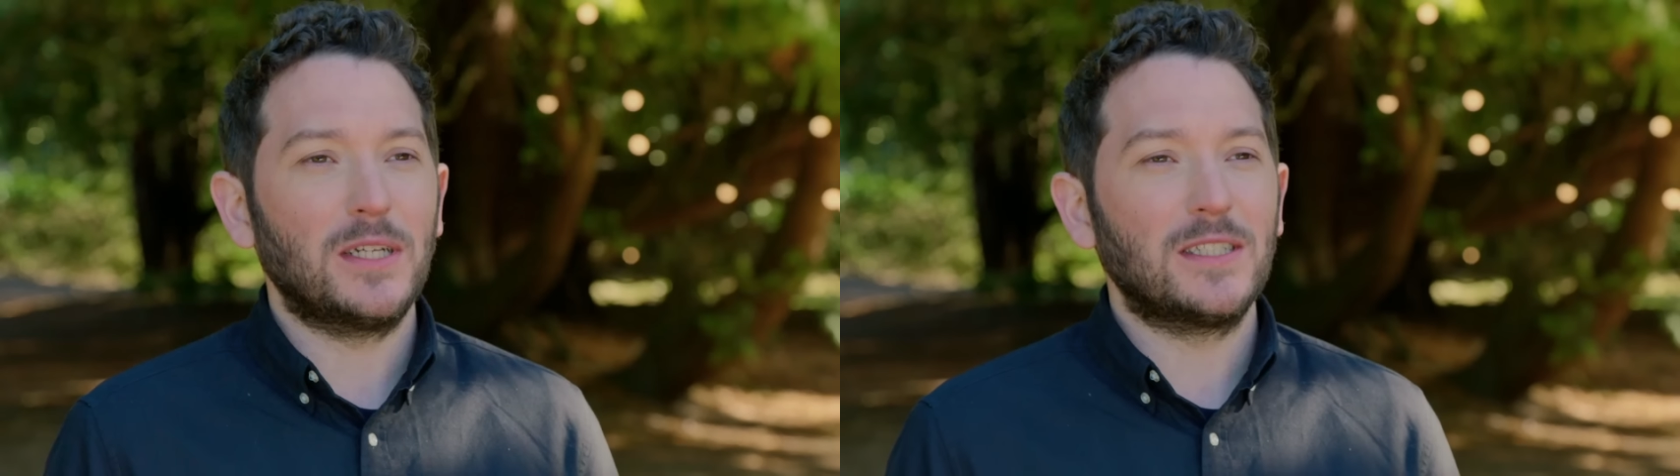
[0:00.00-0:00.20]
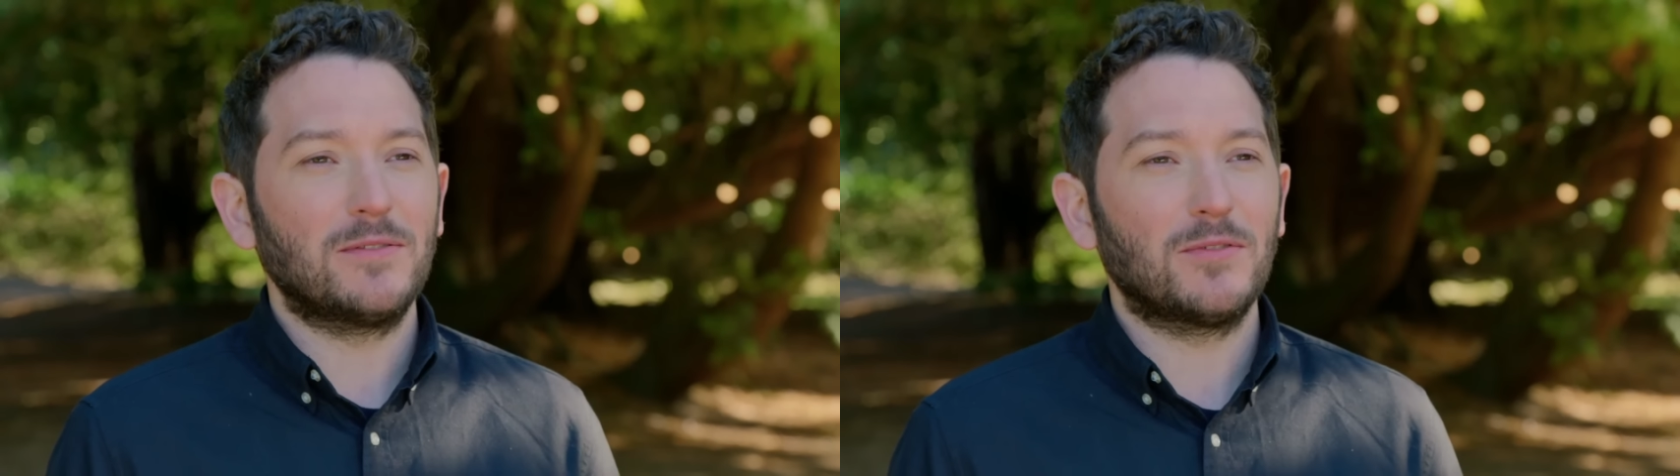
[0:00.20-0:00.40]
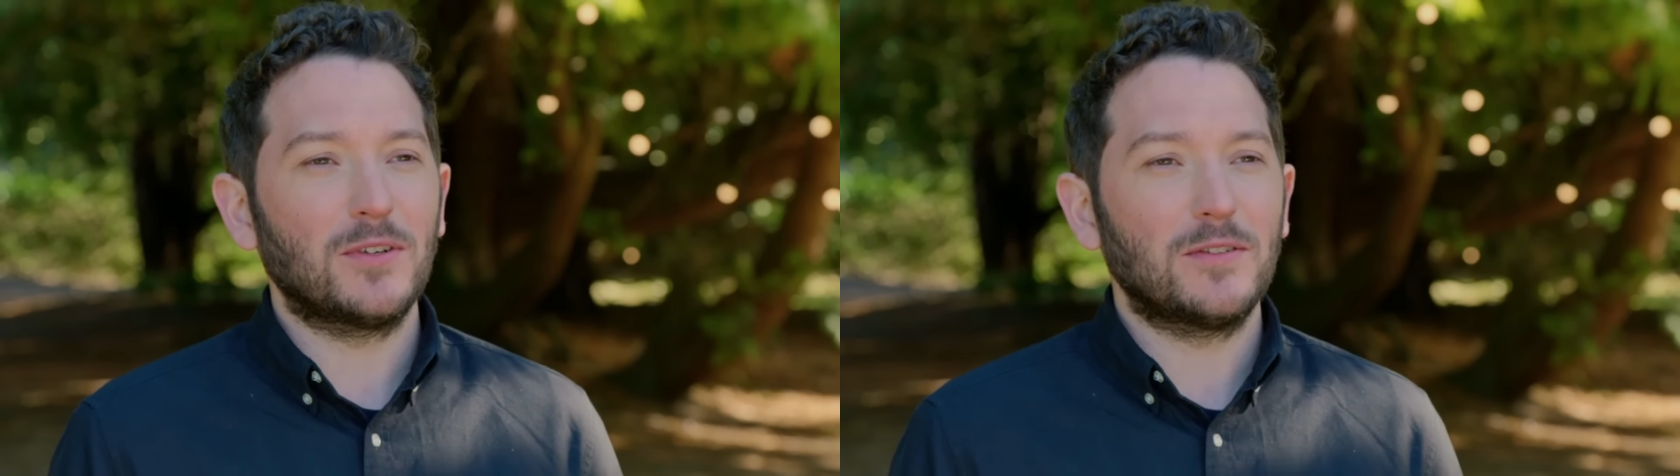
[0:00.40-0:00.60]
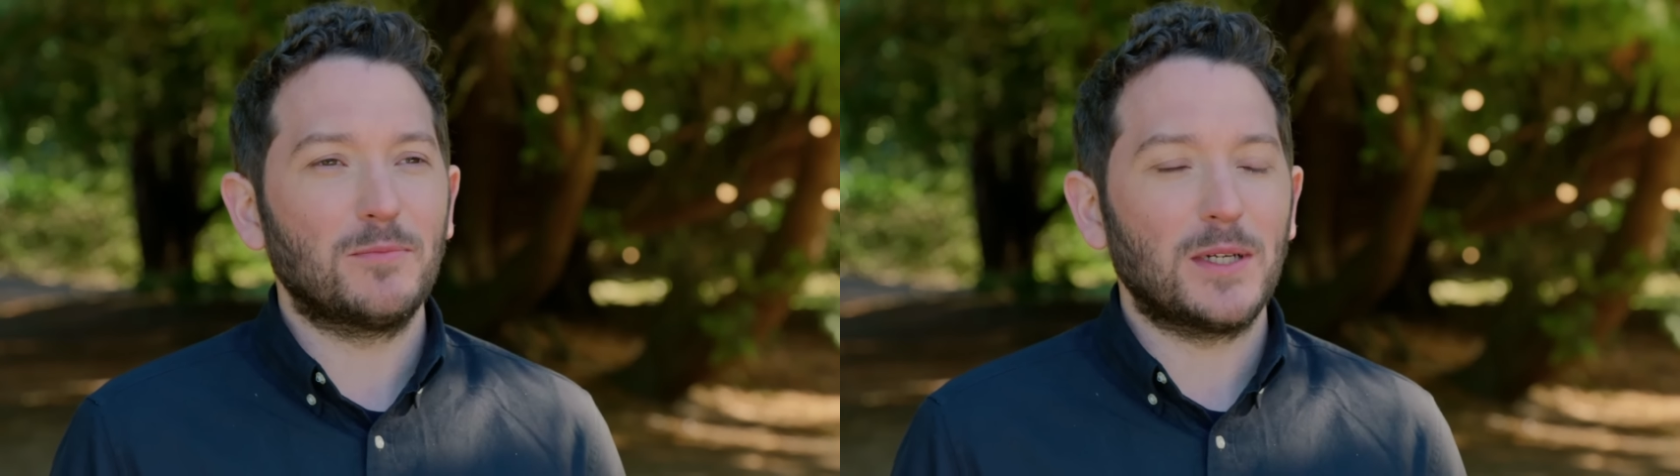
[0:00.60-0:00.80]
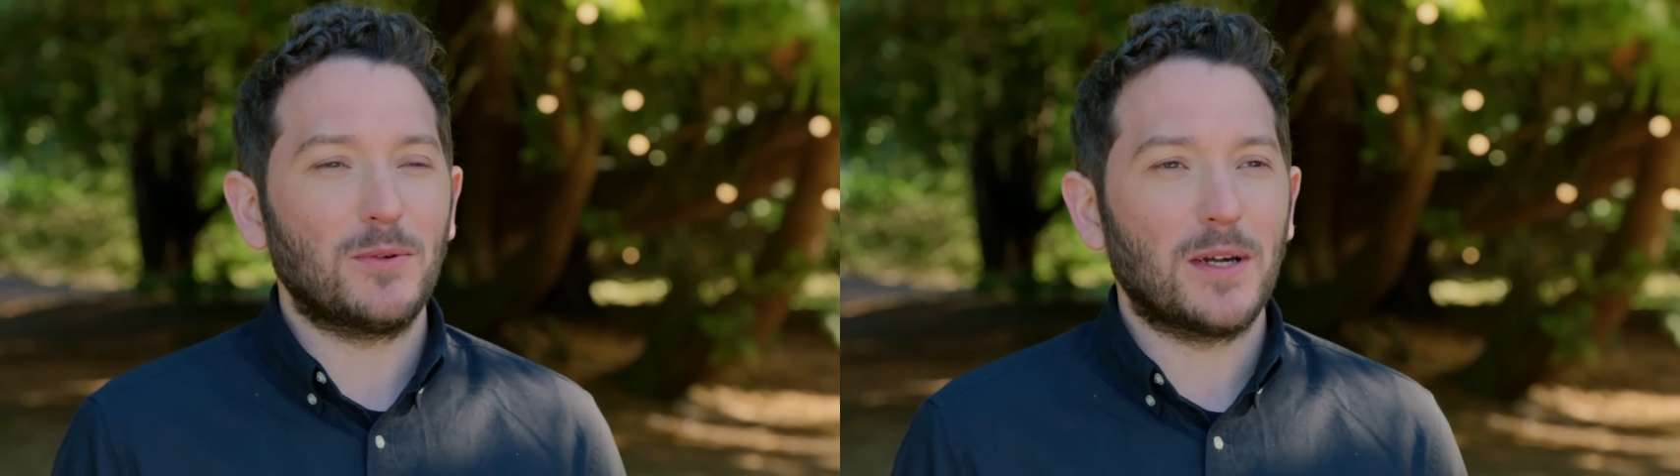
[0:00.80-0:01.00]
He's in front
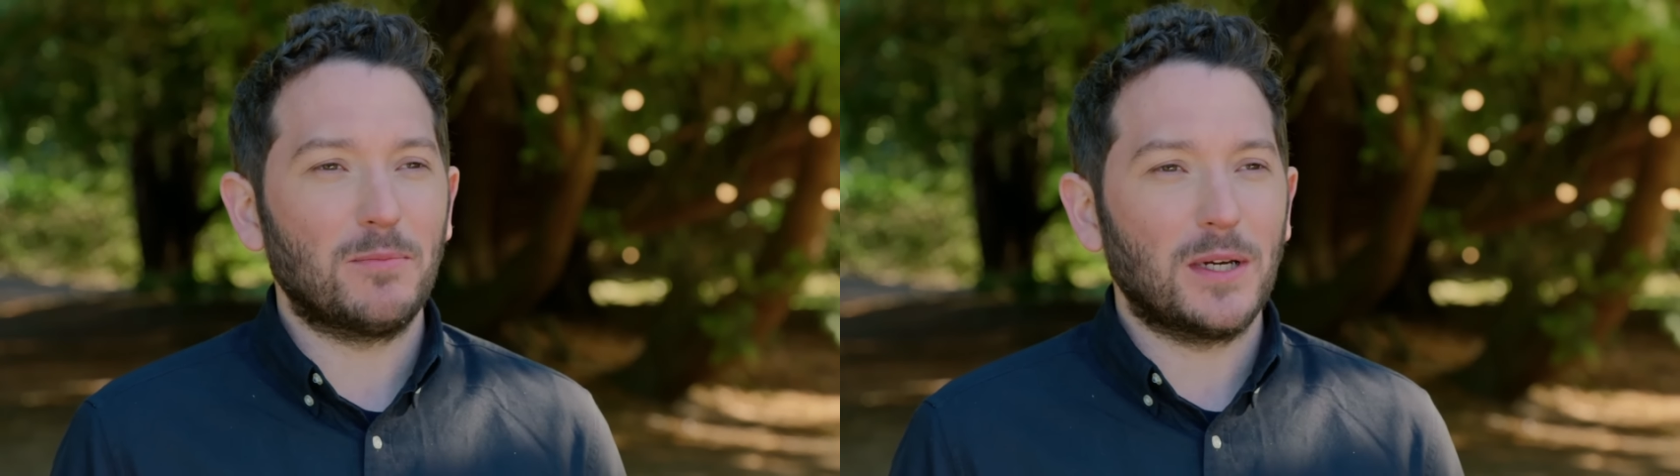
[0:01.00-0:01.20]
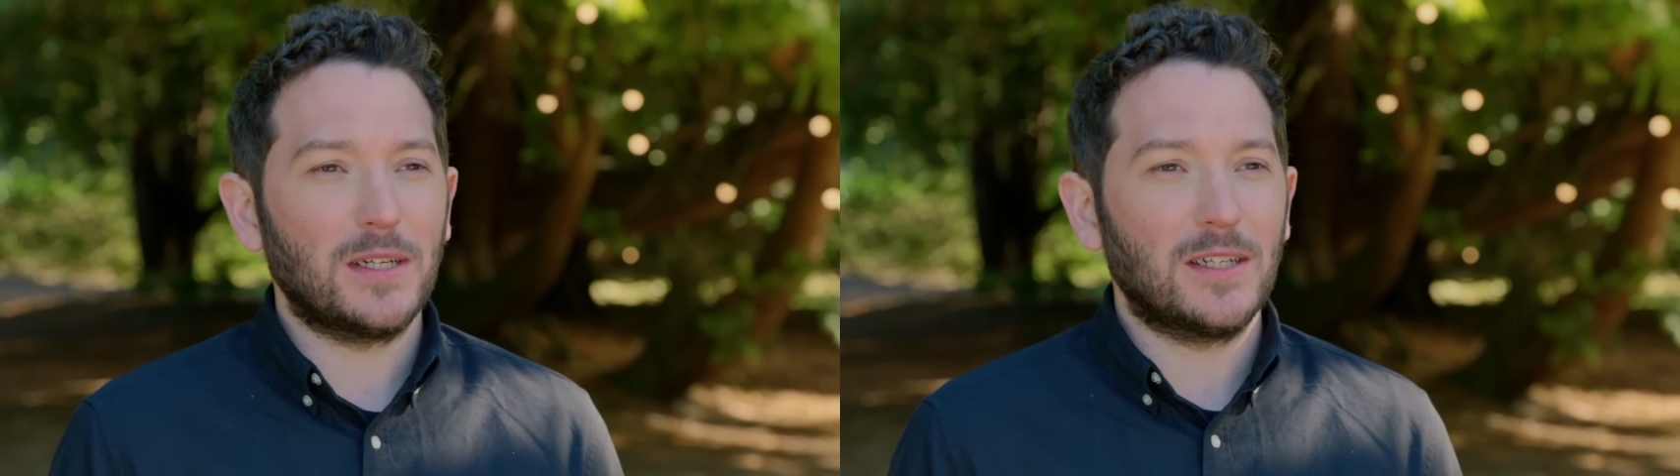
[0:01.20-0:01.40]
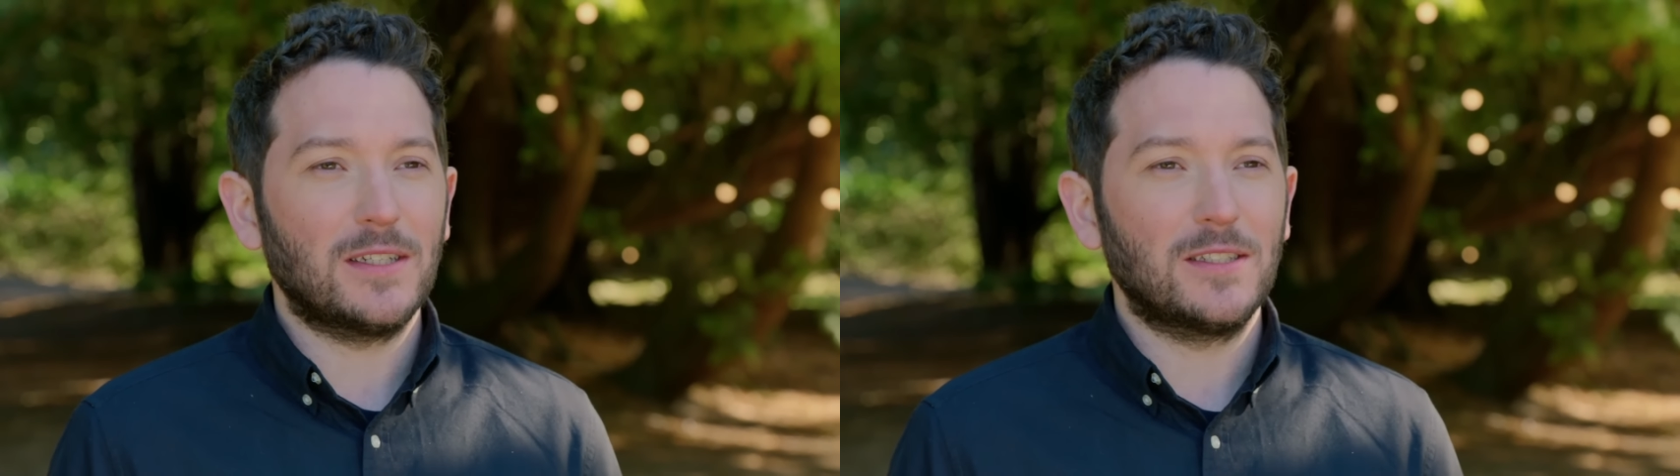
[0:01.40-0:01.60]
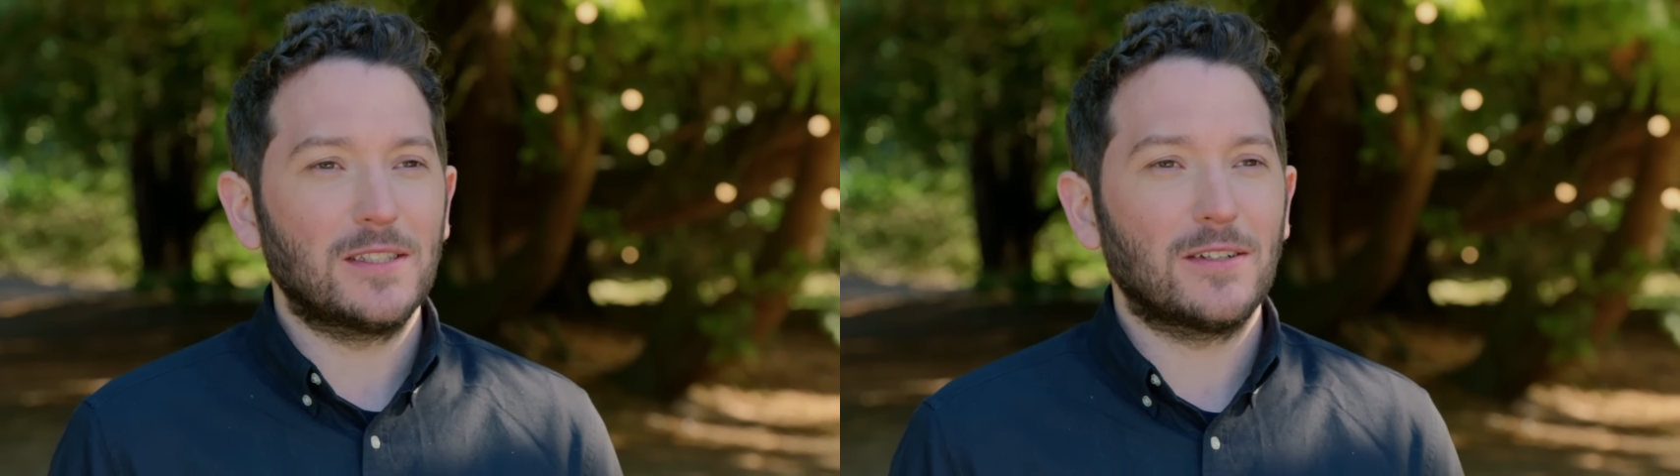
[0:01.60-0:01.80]
of me when I'm baking,